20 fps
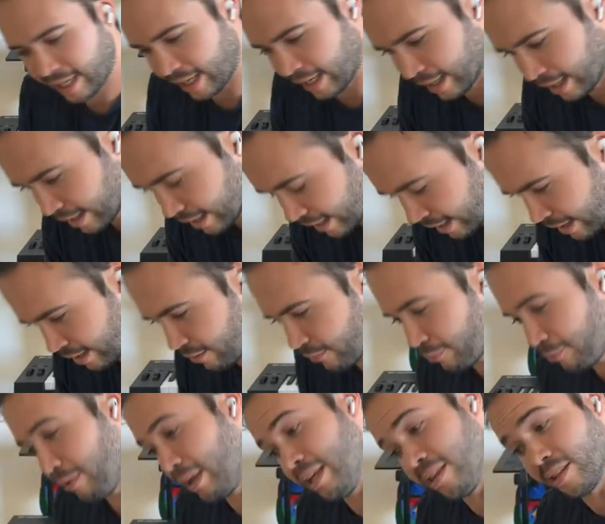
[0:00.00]
And and
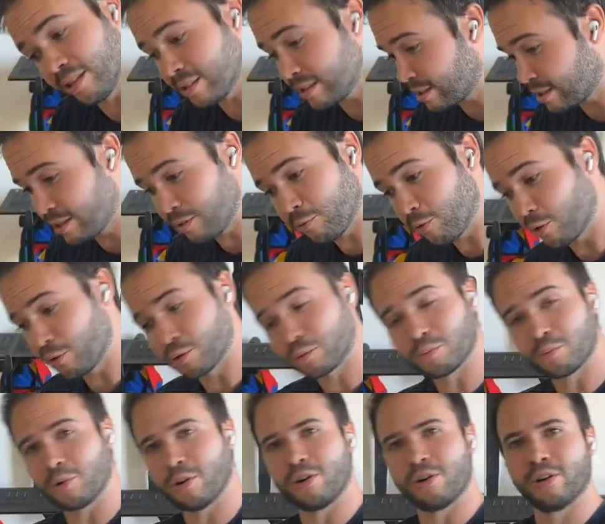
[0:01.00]
faith is a
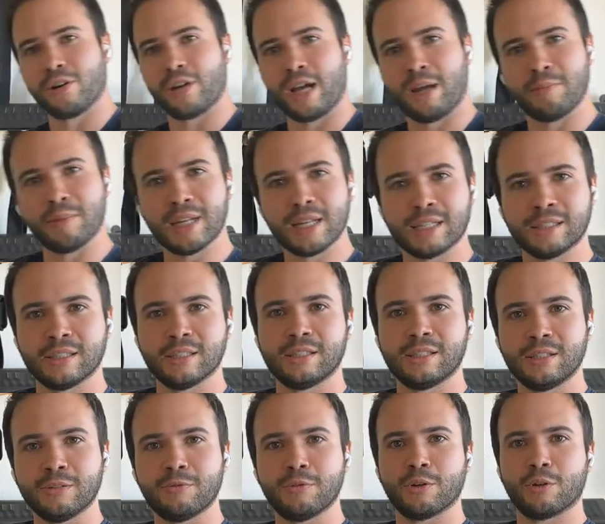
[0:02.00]
difficult word. I mean, it's a
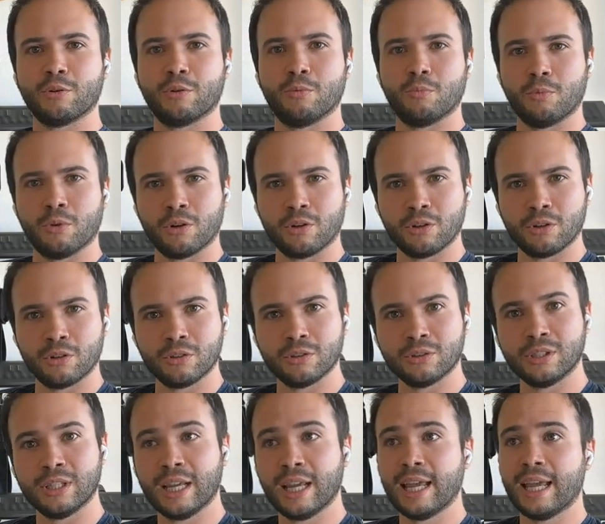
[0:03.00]
difficult
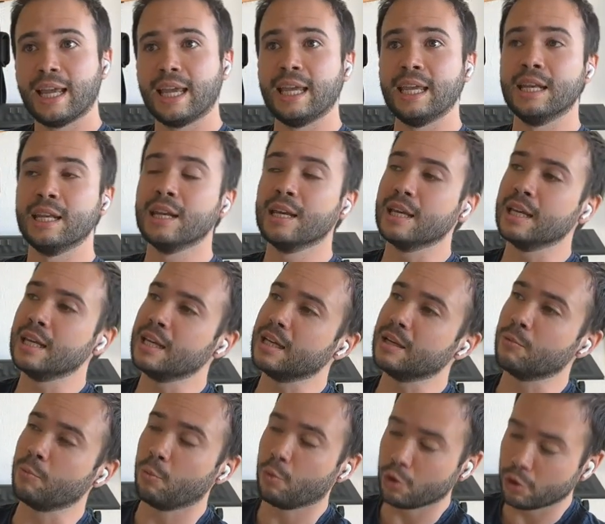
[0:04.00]
world in
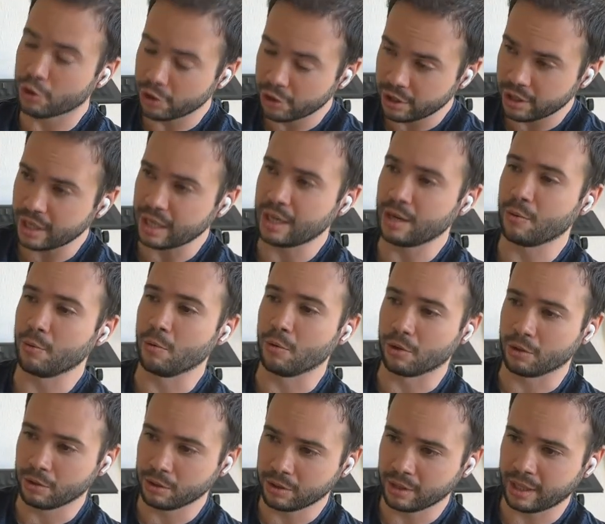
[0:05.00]
word in a
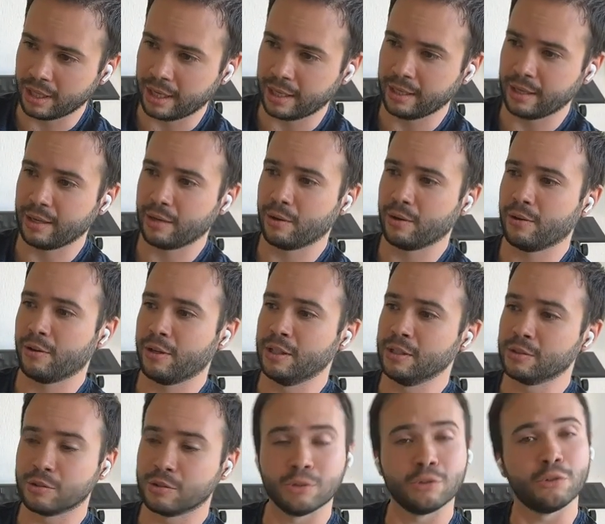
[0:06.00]
world that
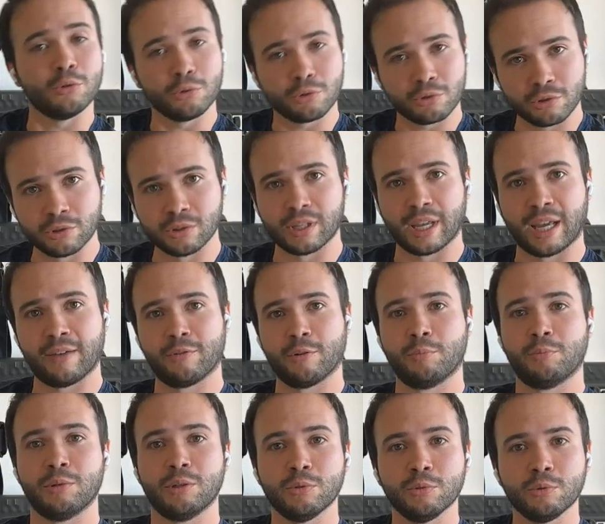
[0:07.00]
institutions have
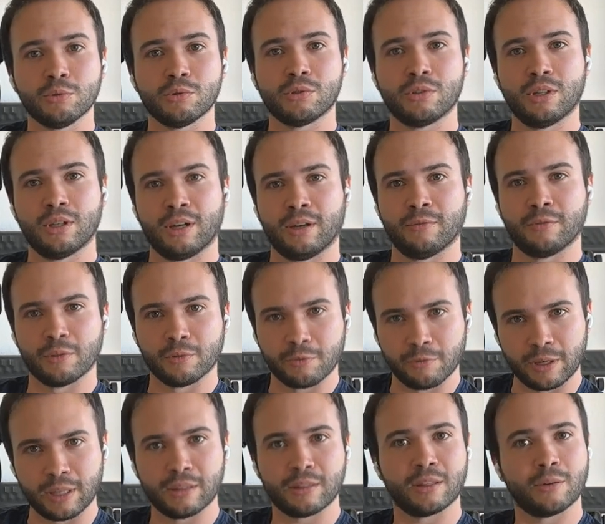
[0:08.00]
abused of the
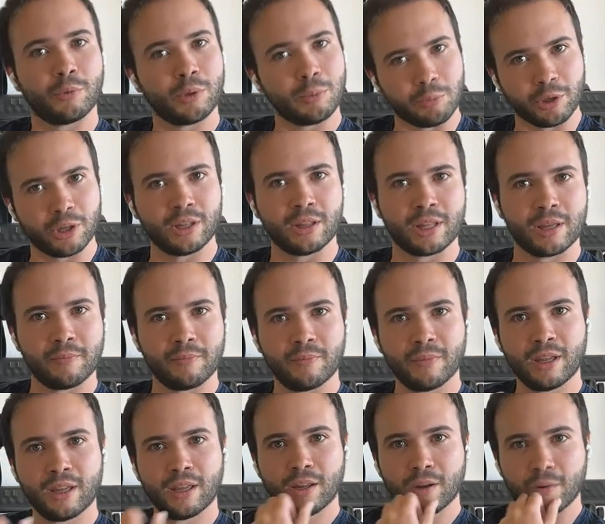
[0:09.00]
faith that we put in them.
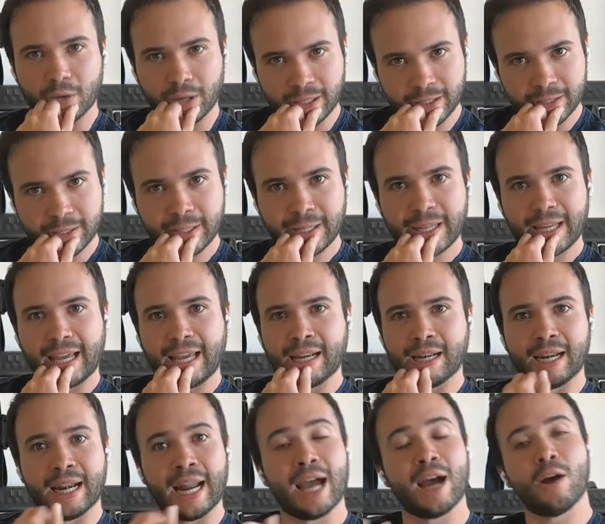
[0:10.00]
Right.
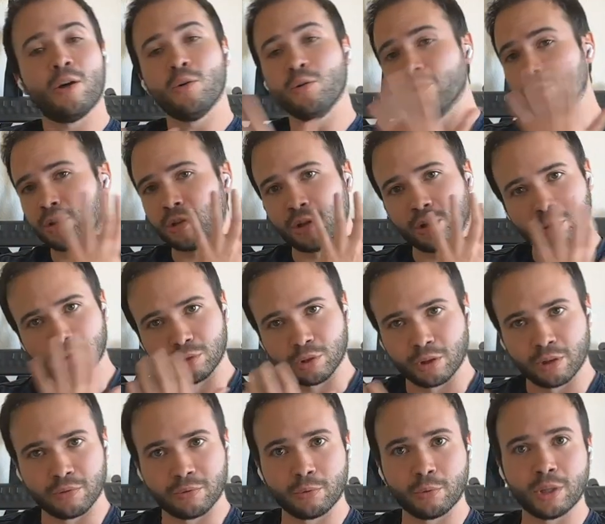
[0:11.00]
And yeah. now, you know,
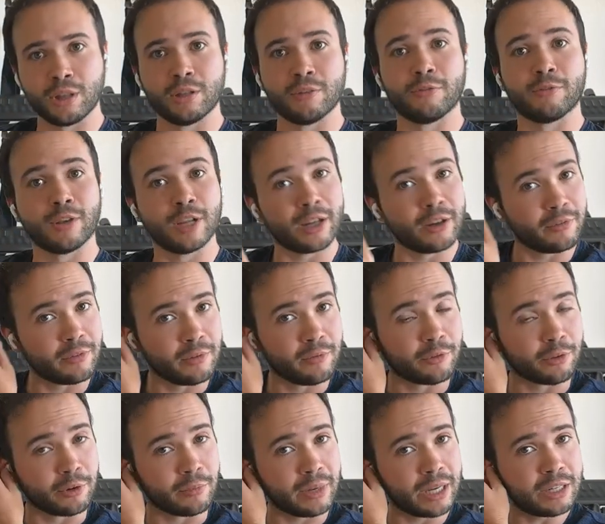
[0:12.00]
sort of with the flood of
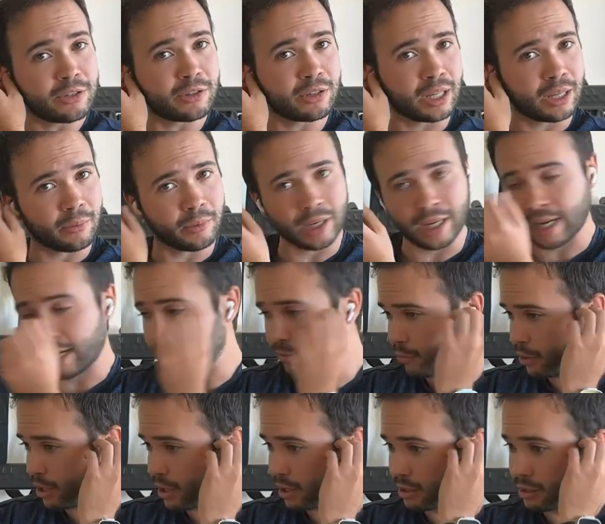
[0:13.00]
information that we
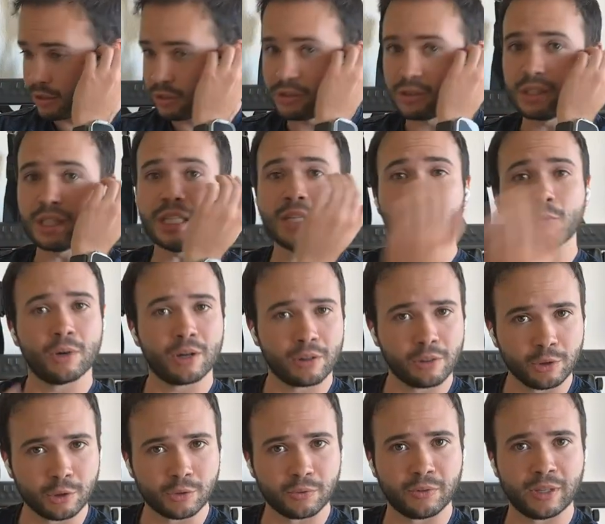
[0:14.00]
have, we can see where
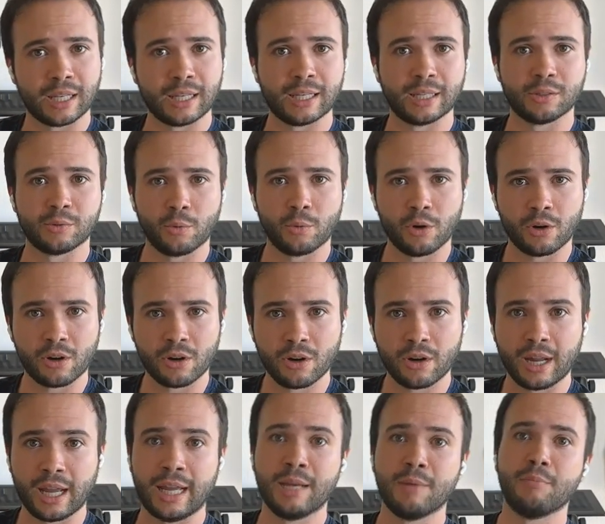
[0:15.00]
those failings
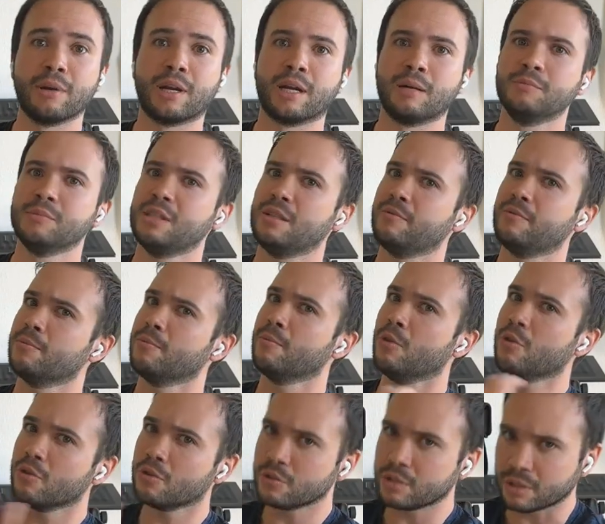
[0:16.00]
were, and it becomes even
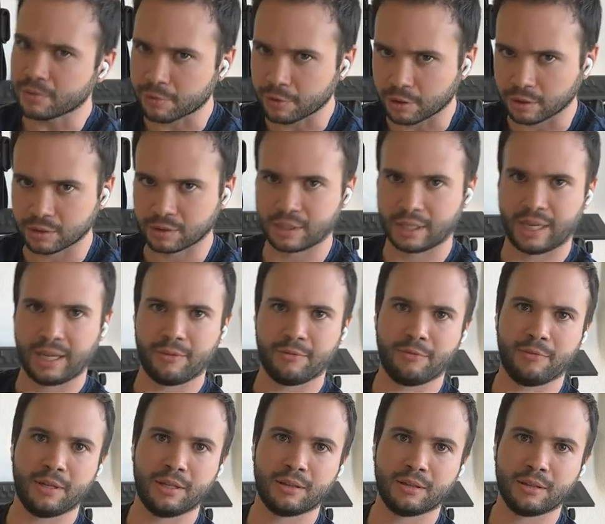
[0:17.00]
more difficult to have
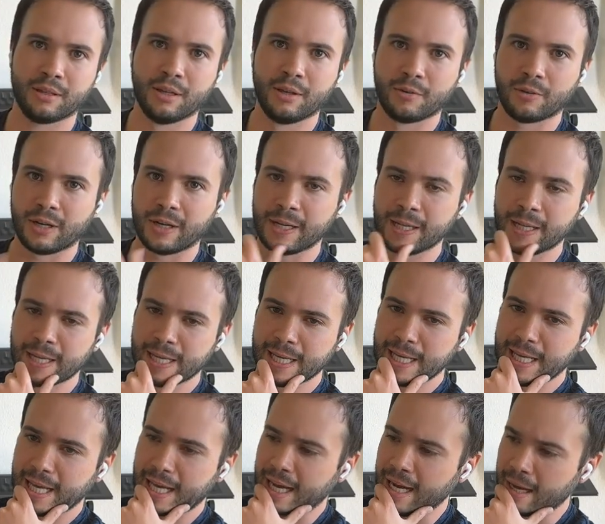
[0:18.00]
faith, right?
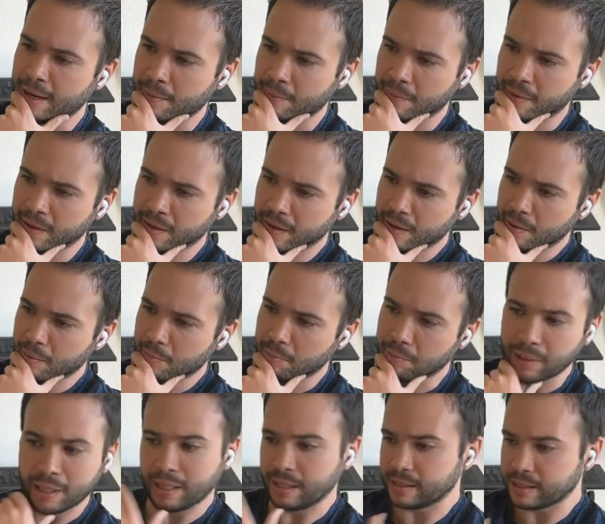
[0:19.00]
Um,
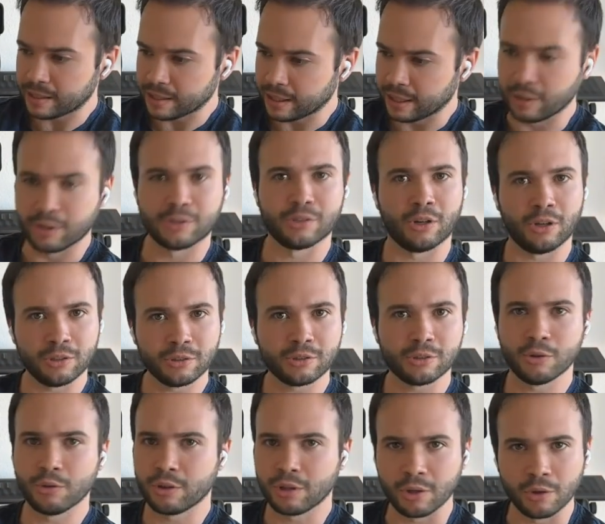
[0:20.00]
but it is
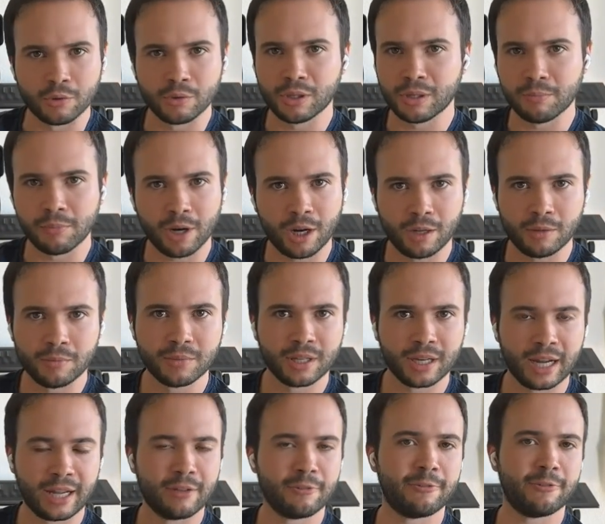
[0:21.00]
also the only balm
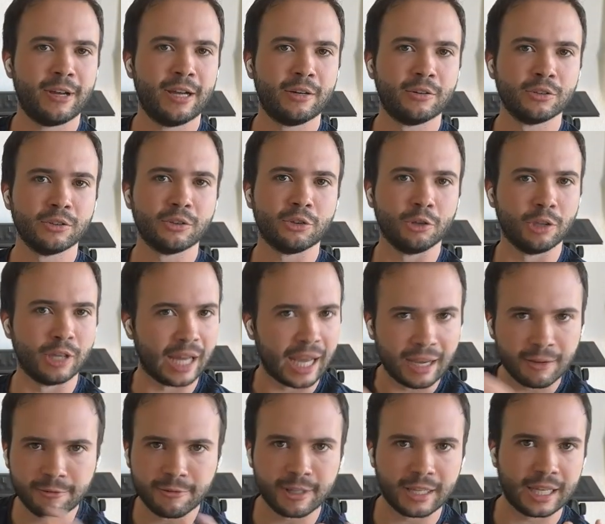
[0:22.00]
that I have found to
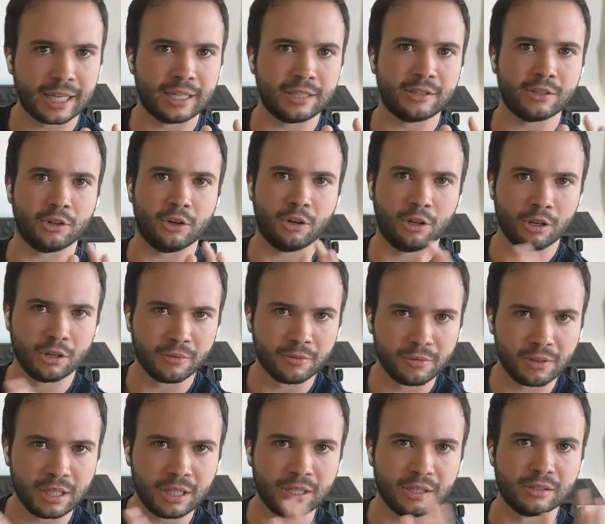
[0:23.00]
navigate all
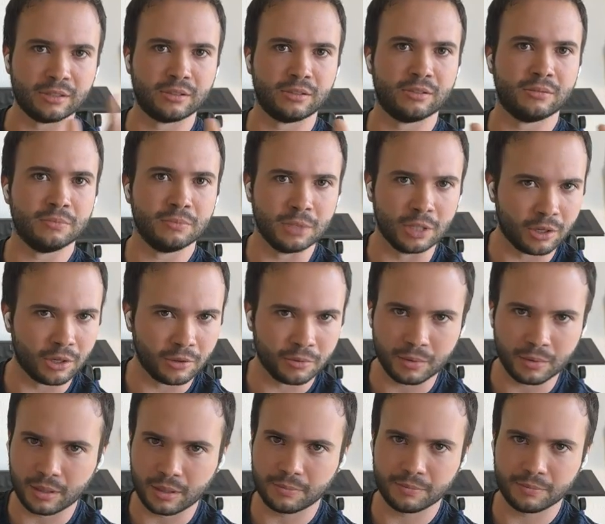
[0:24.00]
of these, you know,